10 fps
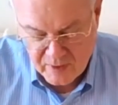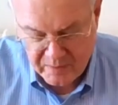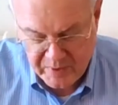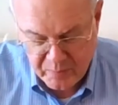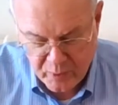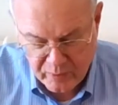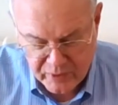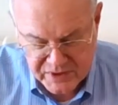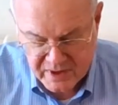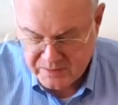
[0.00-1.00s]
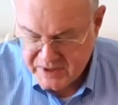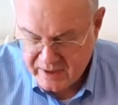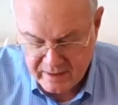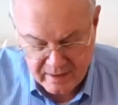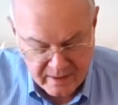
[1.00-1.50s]
quite a bit more noise comes
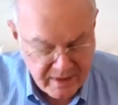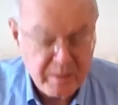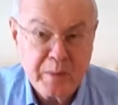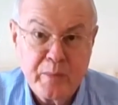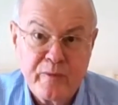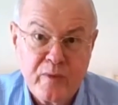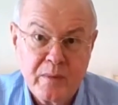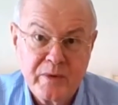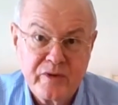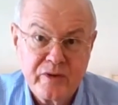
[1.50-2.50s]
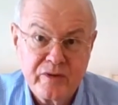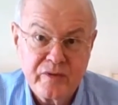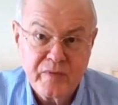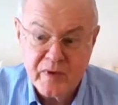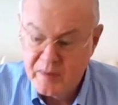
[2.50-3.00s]
out and the dimming performance
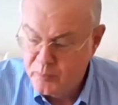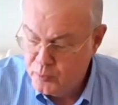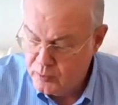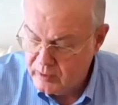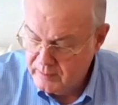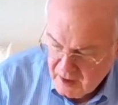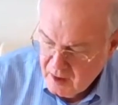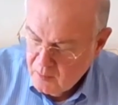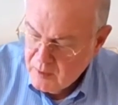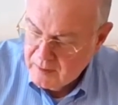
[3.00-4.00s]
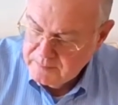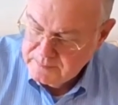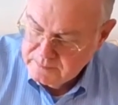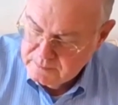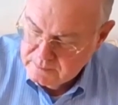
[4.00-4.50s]
is very poor. Well,